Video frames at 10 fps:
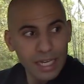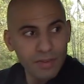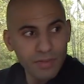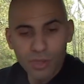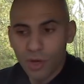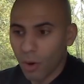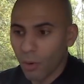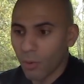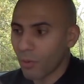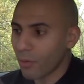Even
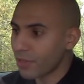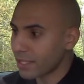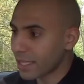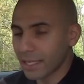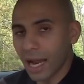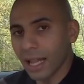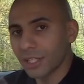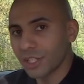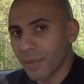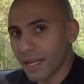though the
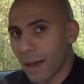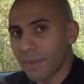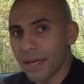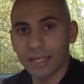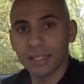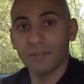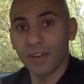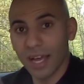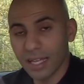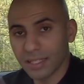technology may not be as
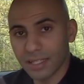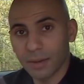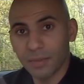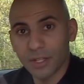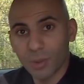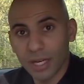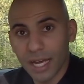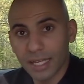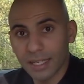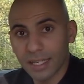advanced as some of the
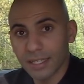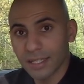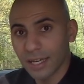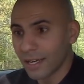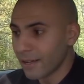2018s,